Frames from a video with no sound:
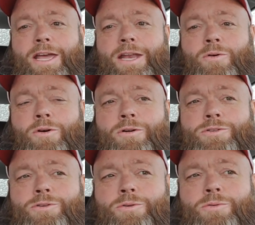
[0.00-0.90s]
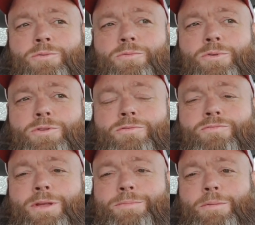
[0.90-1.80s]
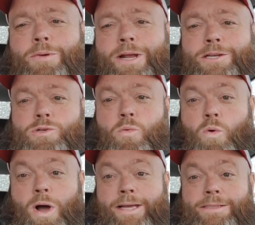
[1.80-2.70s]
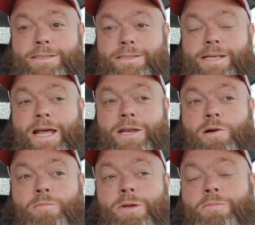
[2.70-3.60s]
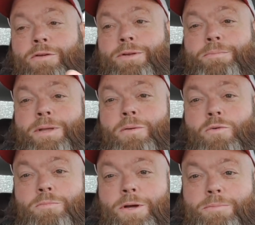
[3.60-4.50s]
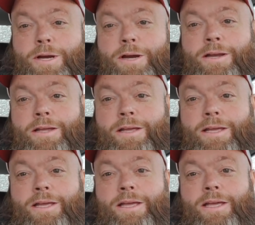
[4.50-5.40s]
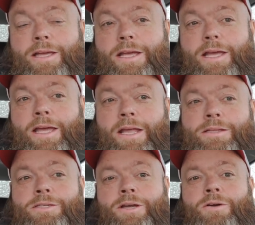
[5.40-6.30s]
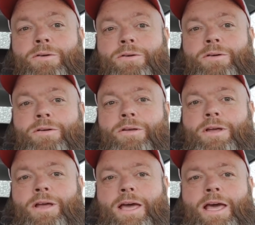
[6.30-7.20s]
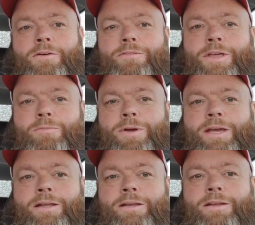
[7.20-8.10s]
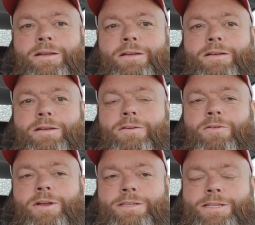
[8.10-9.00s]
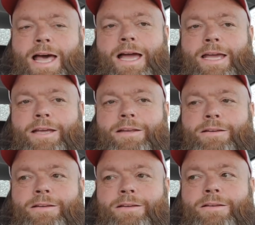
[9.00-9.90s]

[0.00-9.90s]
in order to flip the money twice that I normally would have flipped in a 1 month period. And so I don't think we can, or at least I can,